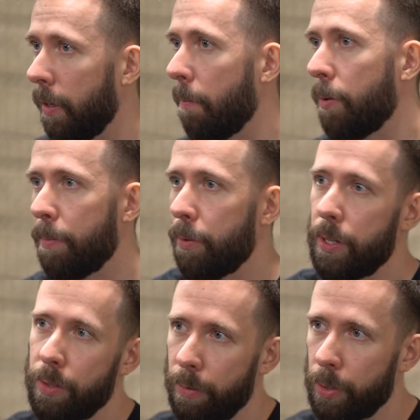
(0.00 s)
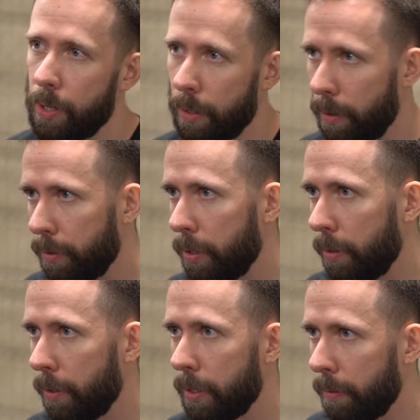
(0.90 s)
in preparation for StarCraft
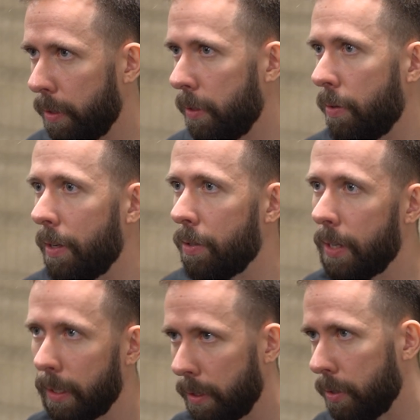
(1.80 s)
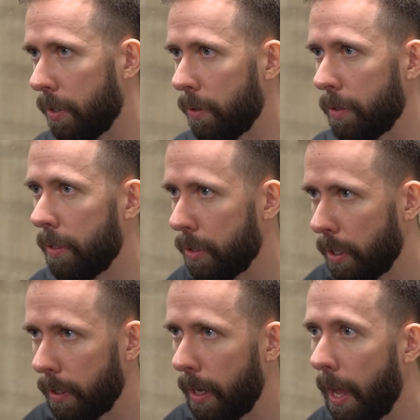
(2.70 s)
II because I want to try to take it as seriously as
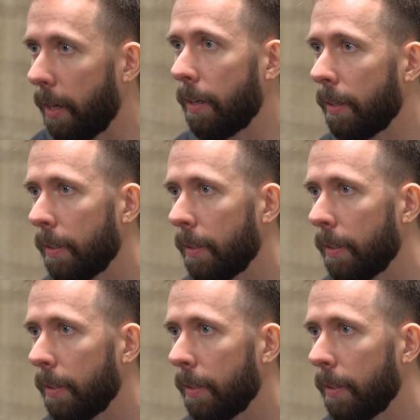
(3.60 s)
I can.